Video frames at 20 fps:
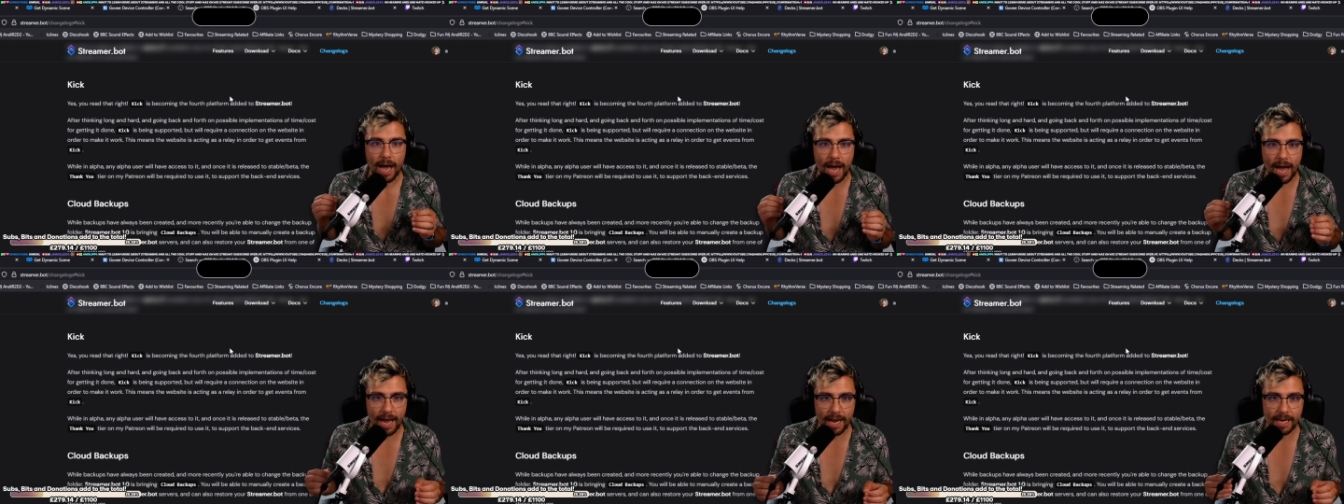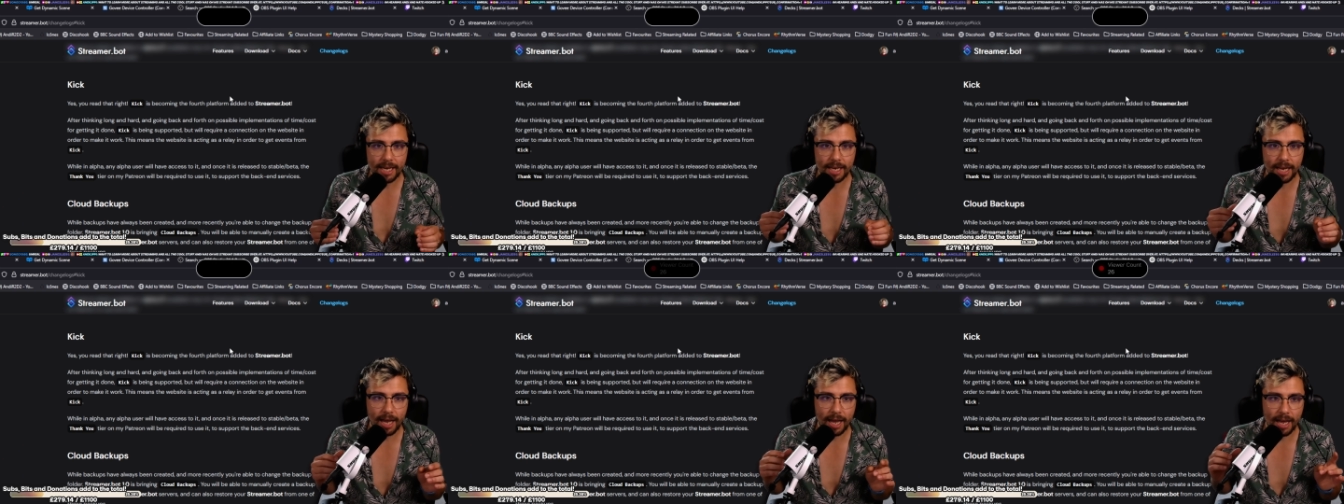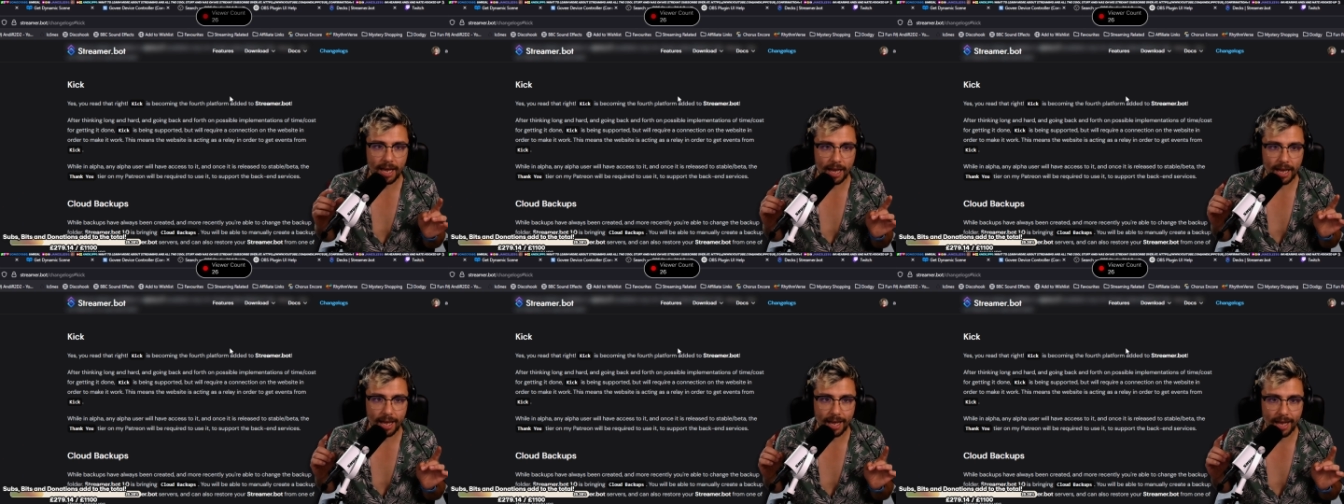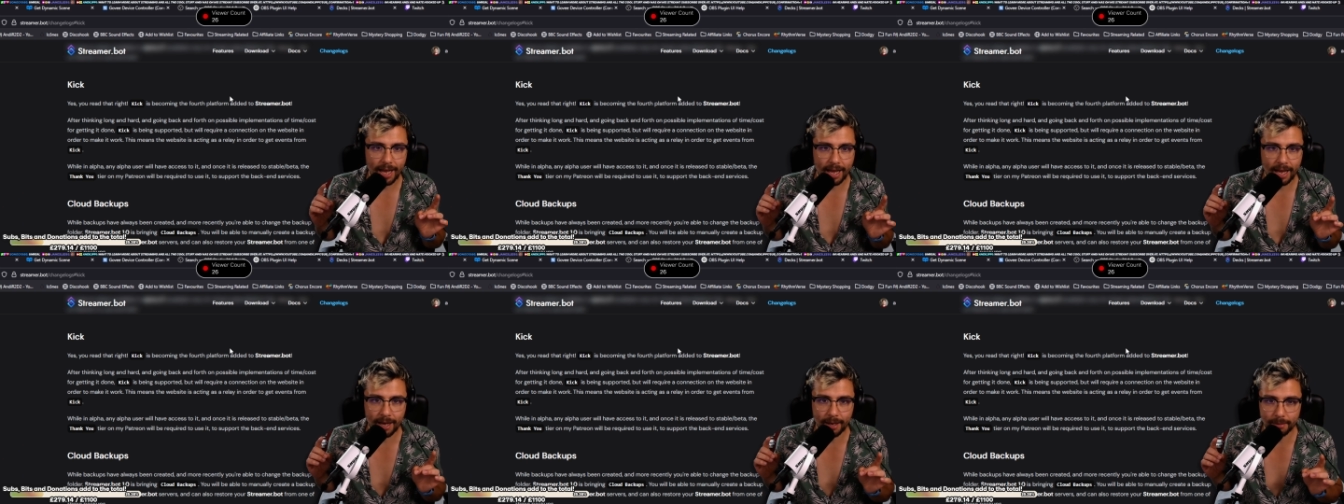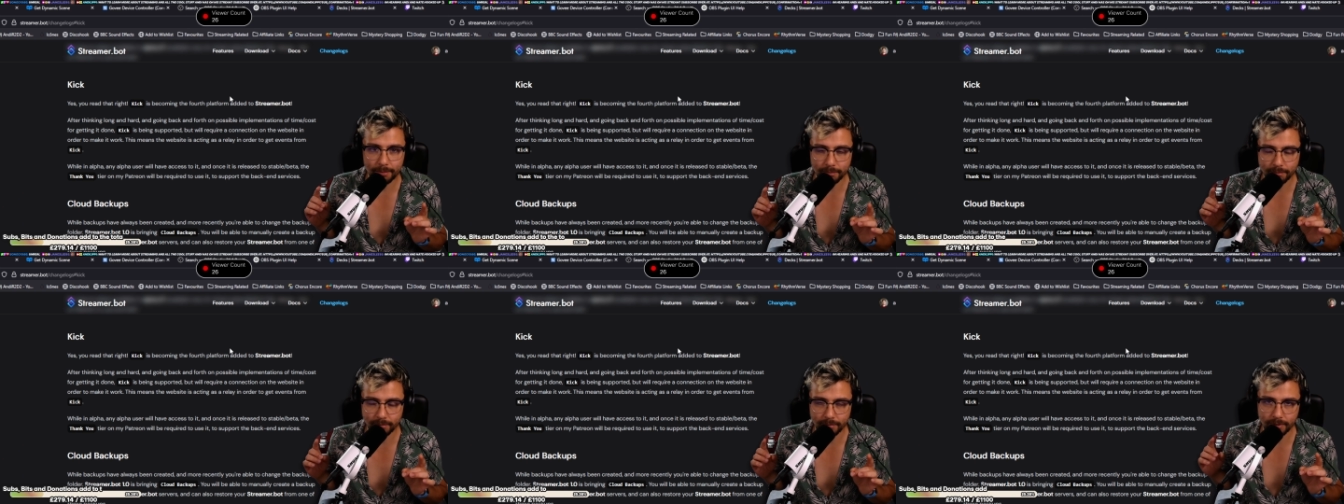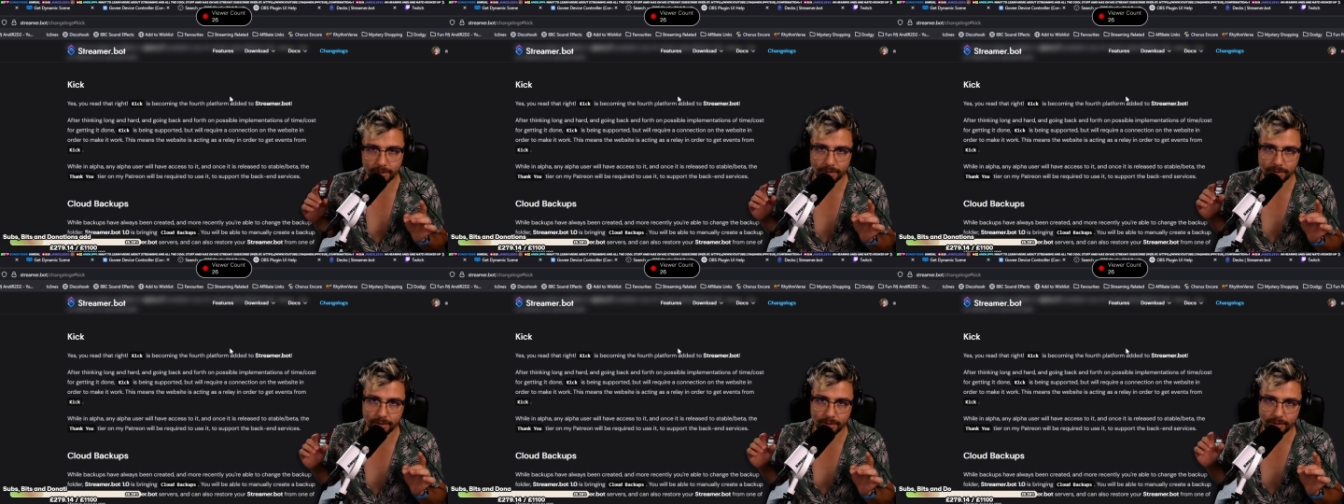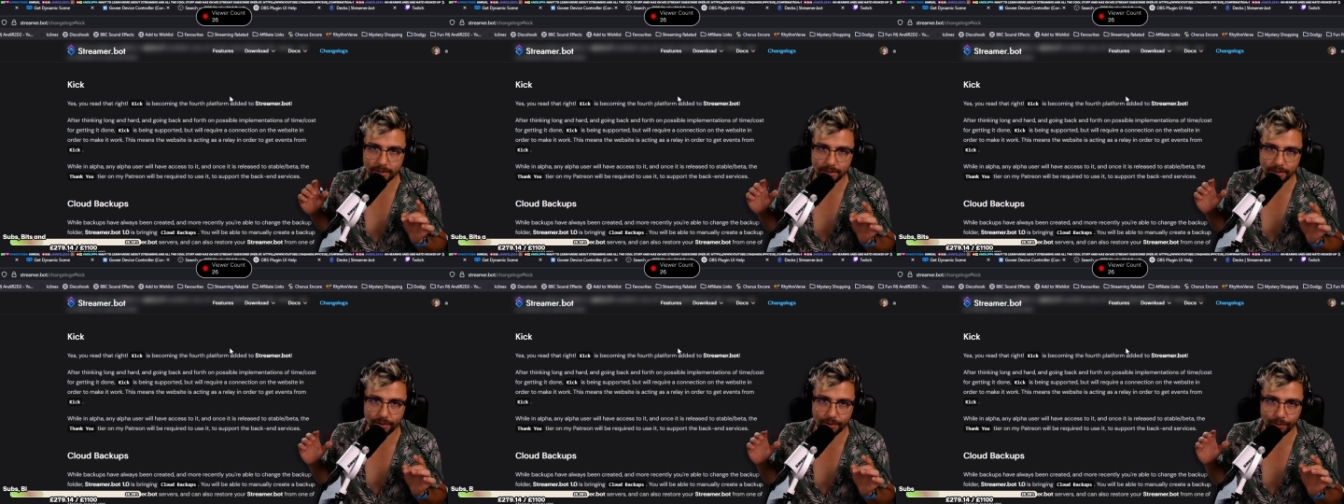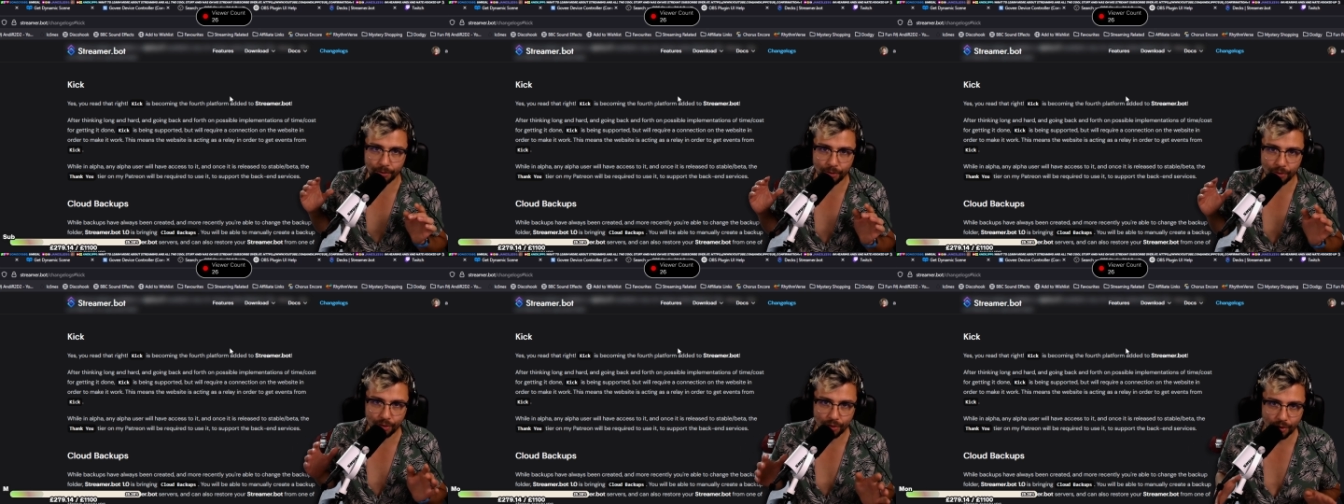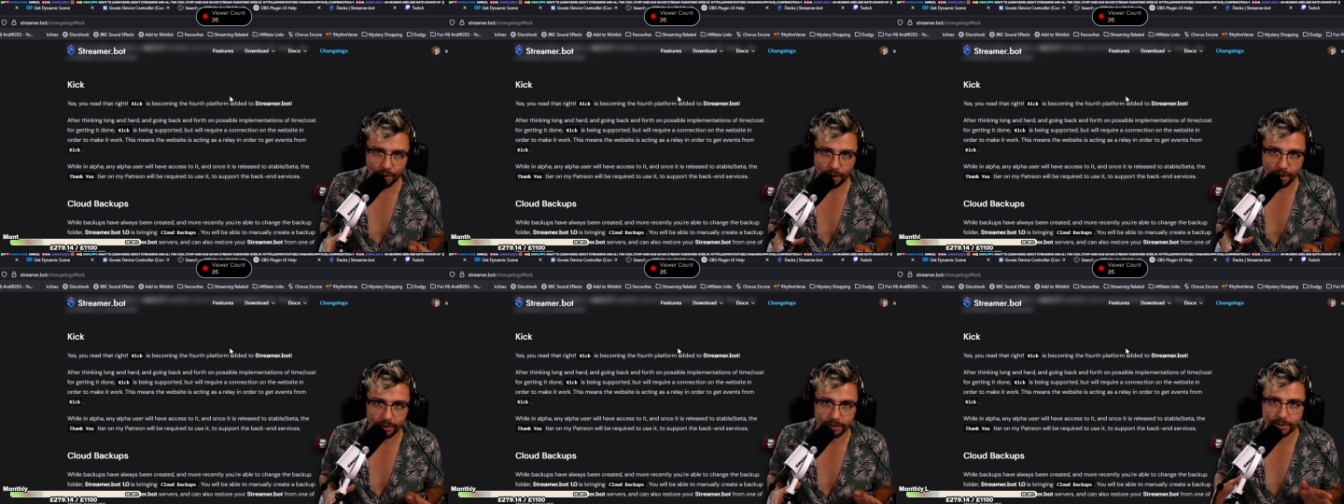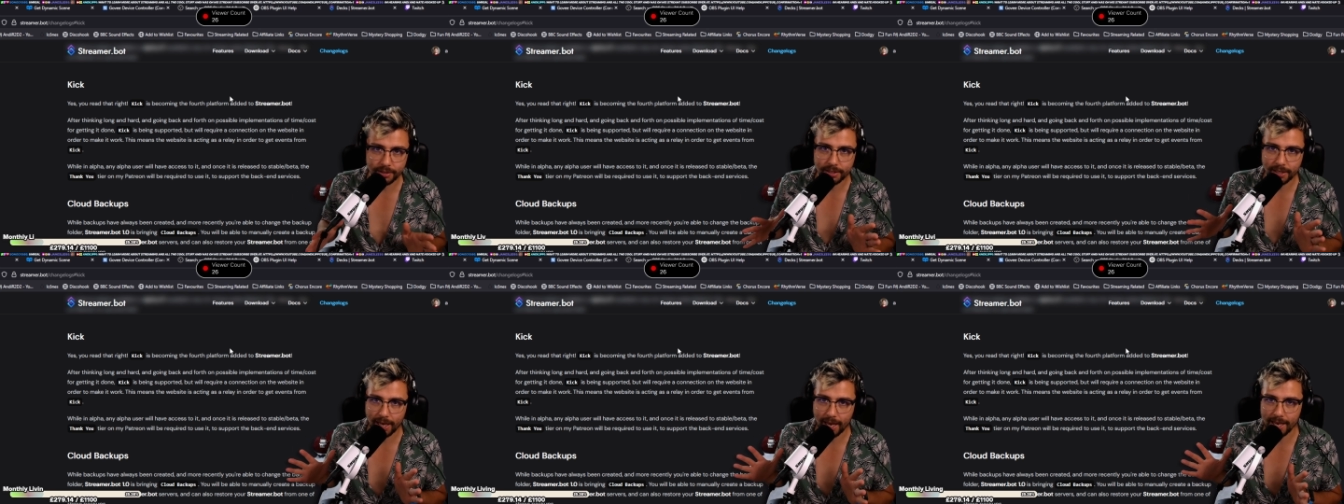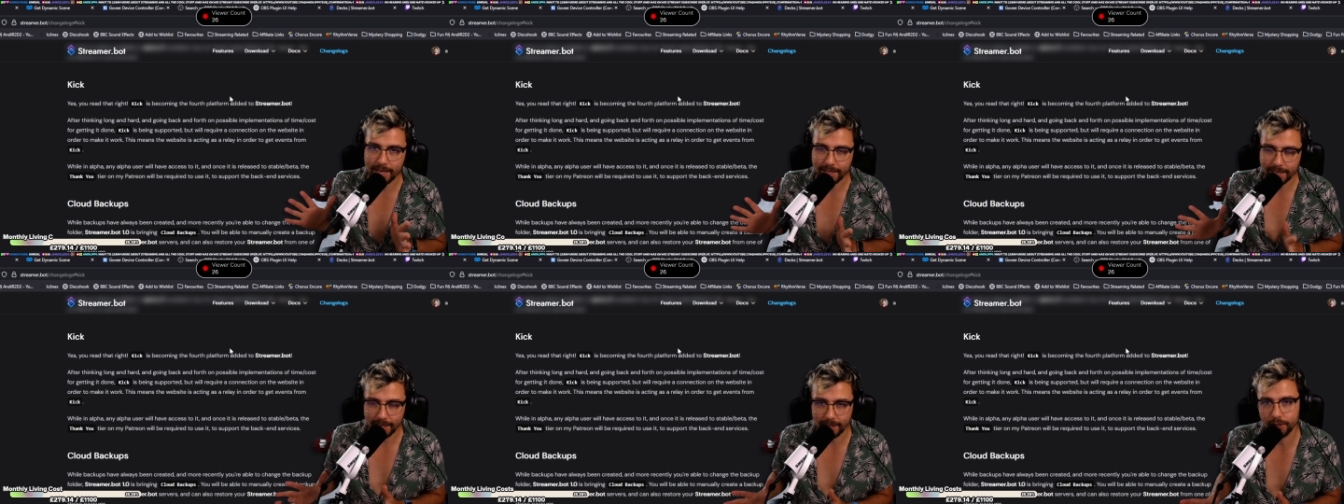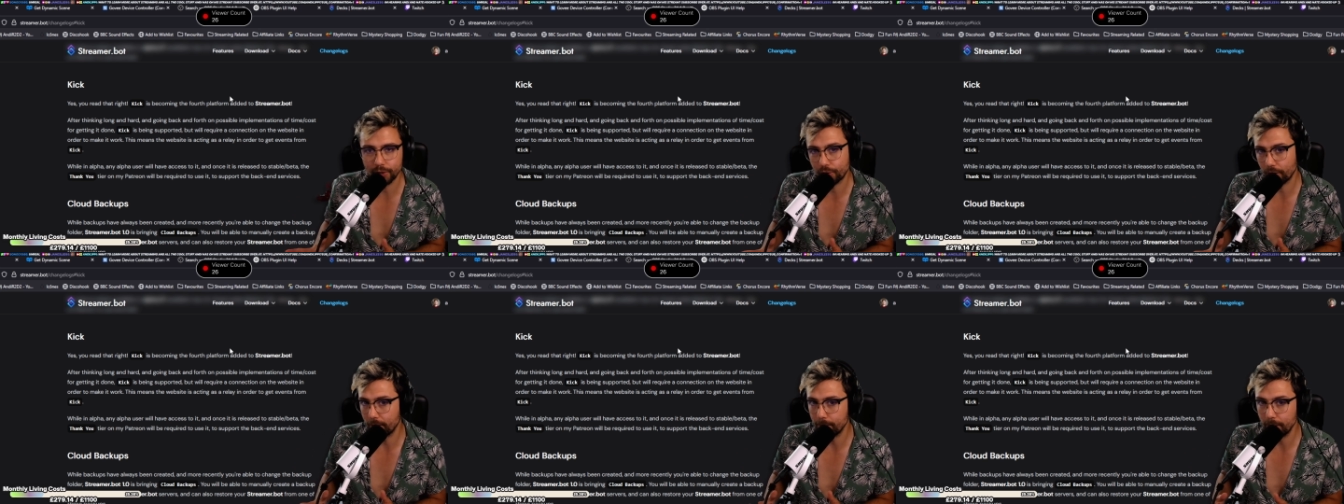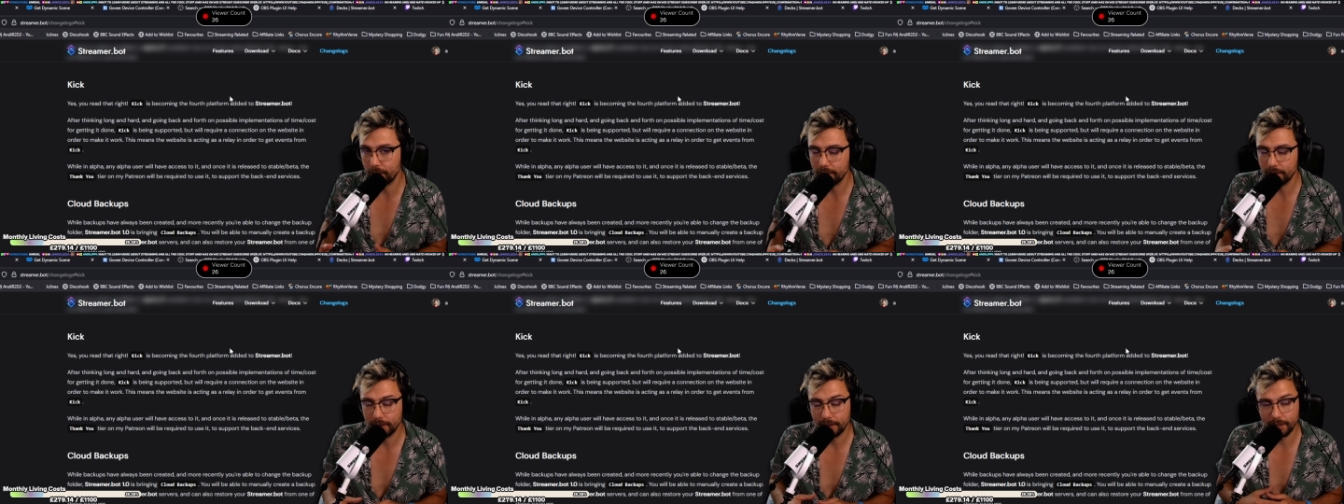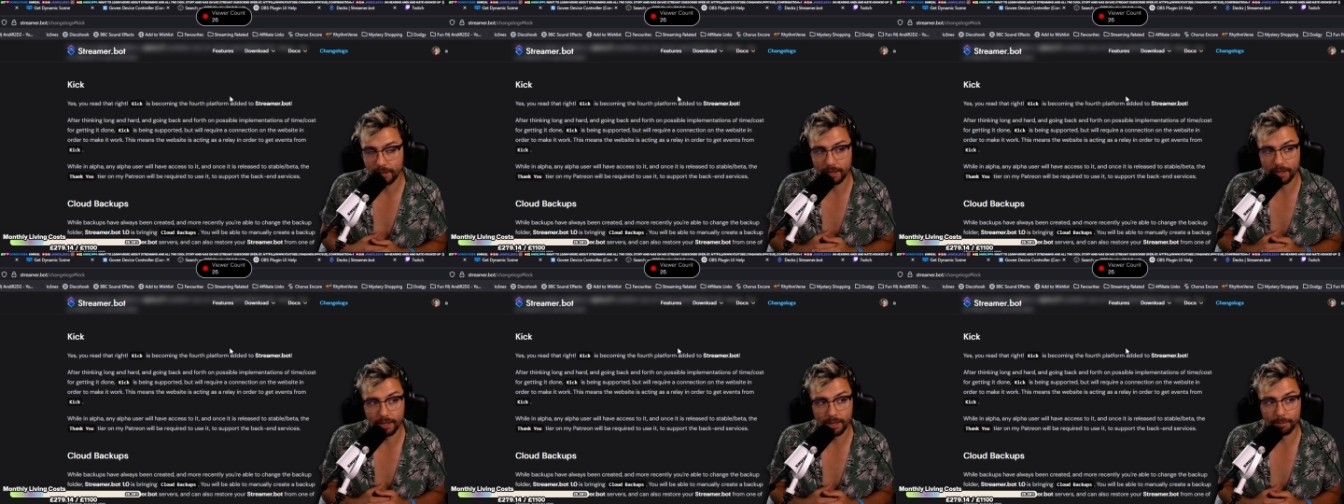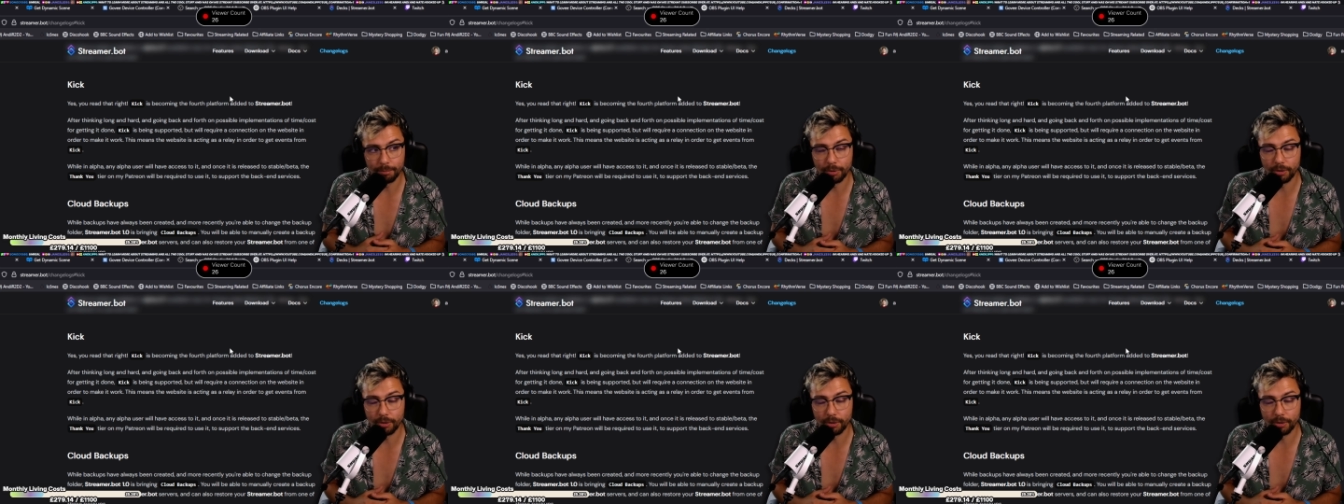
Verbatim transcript: I am not a Kick streamer,